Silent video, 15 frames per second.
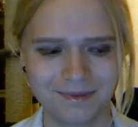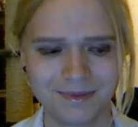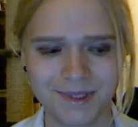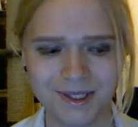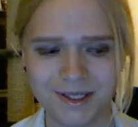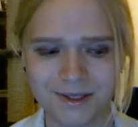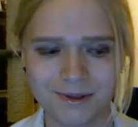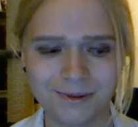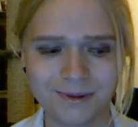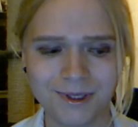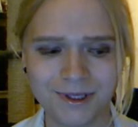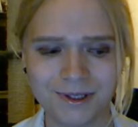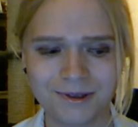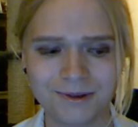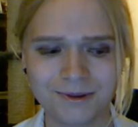The sooner
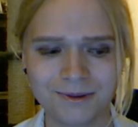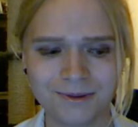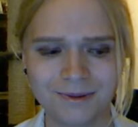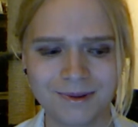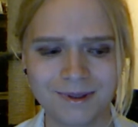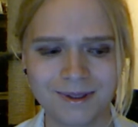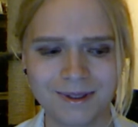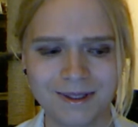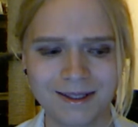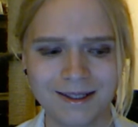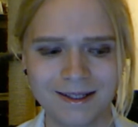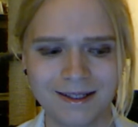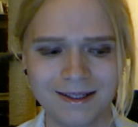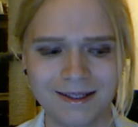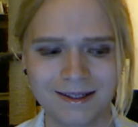you
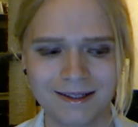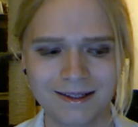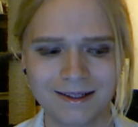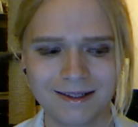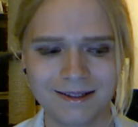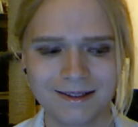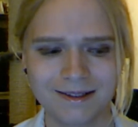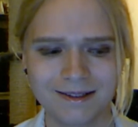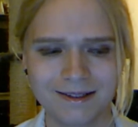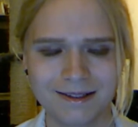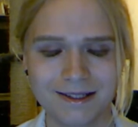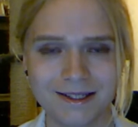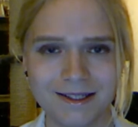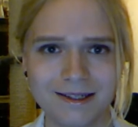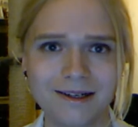
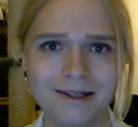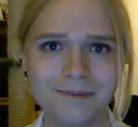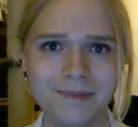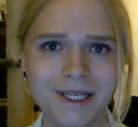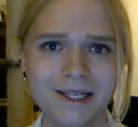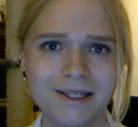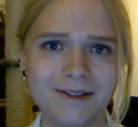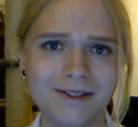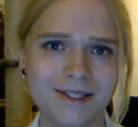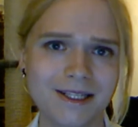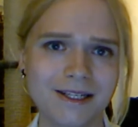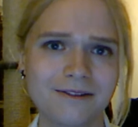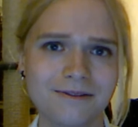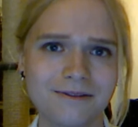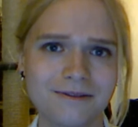start being
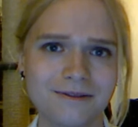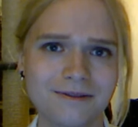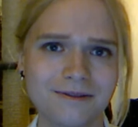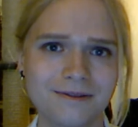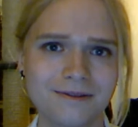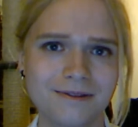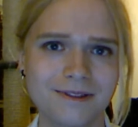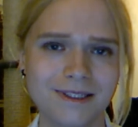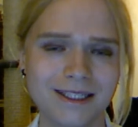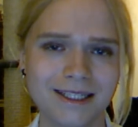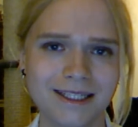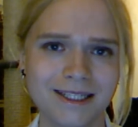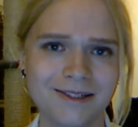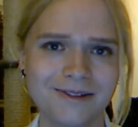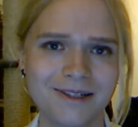yourself
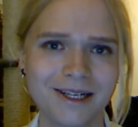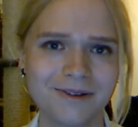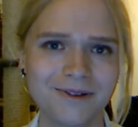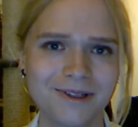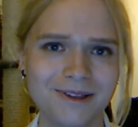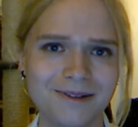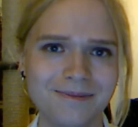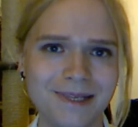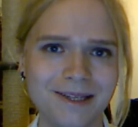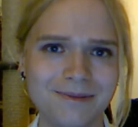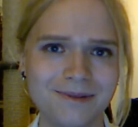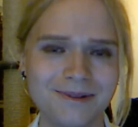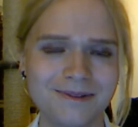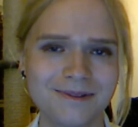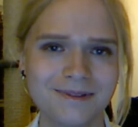around other
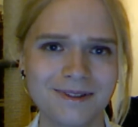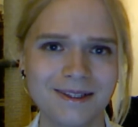people,